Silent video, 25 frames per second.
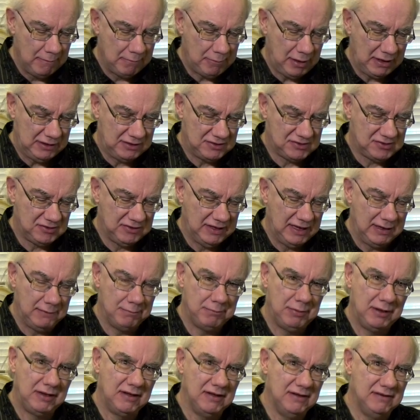
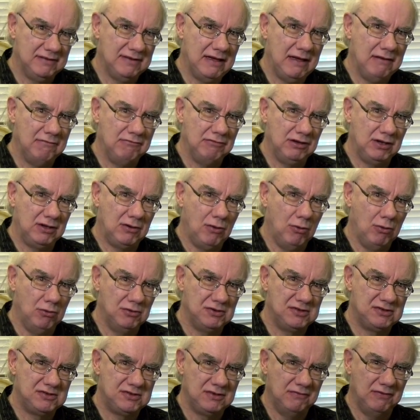Panasonic, because that
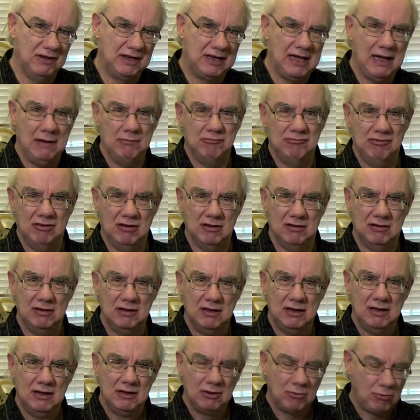records to the camera
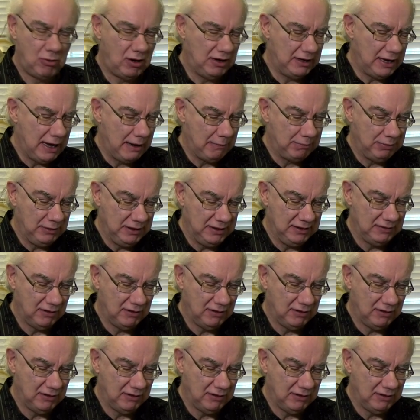quite happily.